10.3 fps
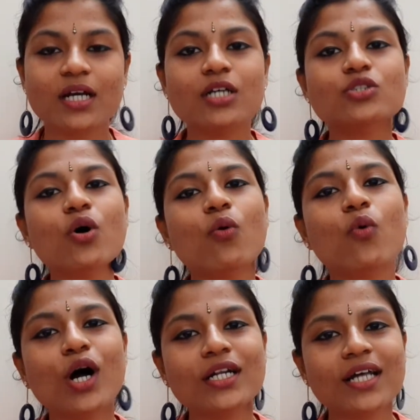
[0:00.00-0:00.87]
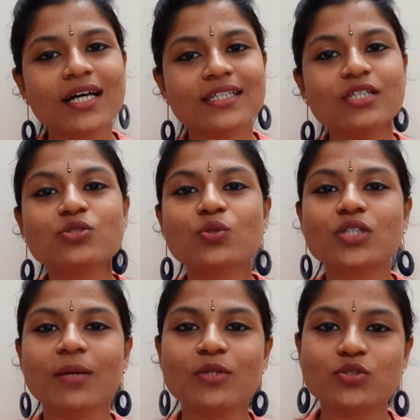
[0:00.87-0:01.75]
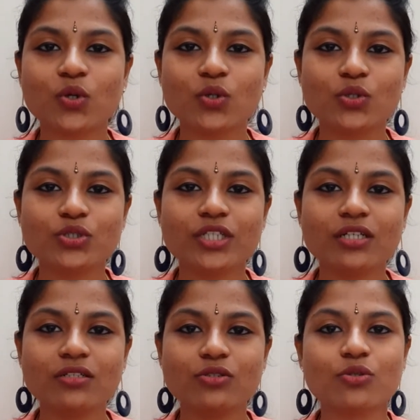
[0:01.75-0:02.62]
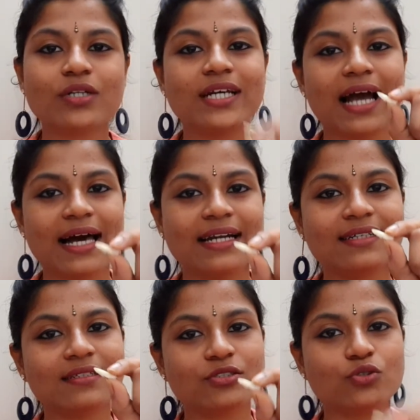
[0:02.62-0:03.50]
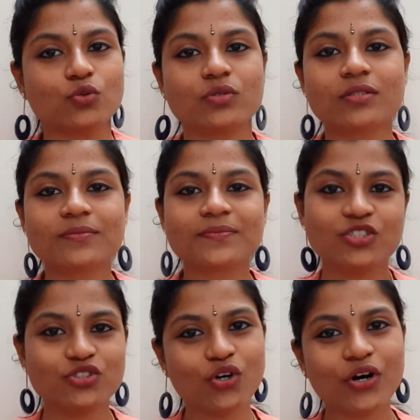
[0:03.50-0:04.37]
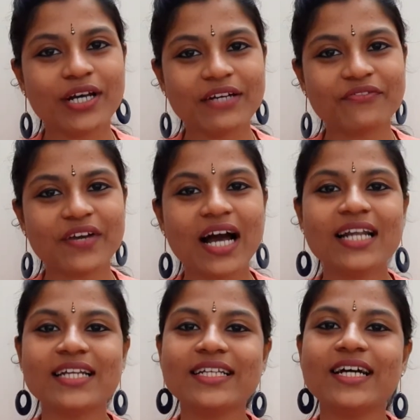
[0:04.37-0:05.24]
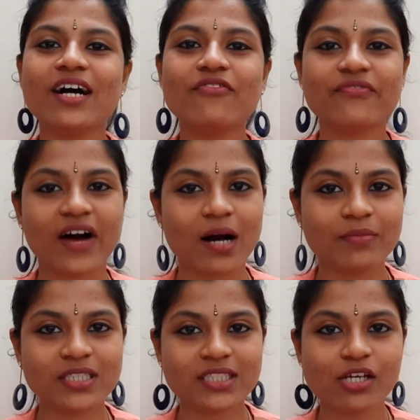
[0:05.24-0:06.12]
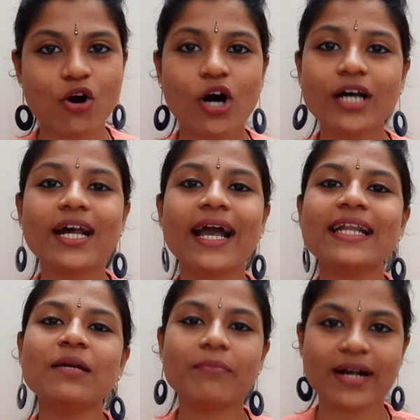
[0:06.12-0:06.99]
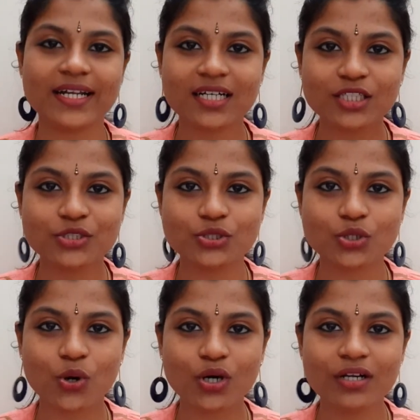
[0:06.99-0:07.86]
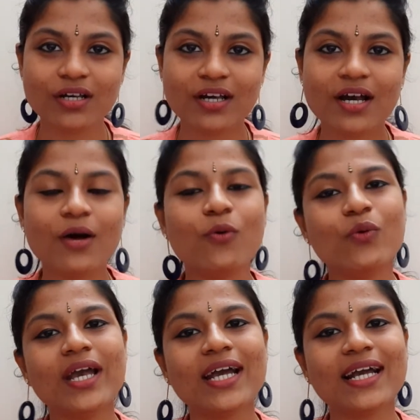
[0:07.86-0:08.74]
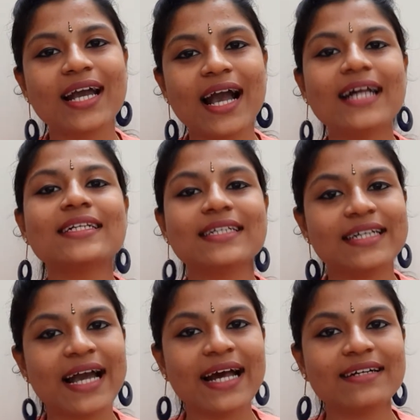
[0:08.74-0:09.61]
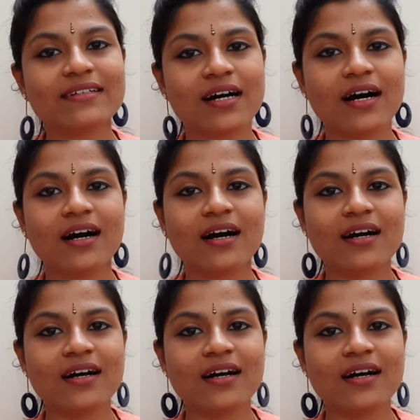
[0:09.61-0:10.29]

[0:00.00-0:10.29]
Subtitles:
So what are the suitable solution to carry this tooth? So if we are near pharmacy or any medical store, we can get a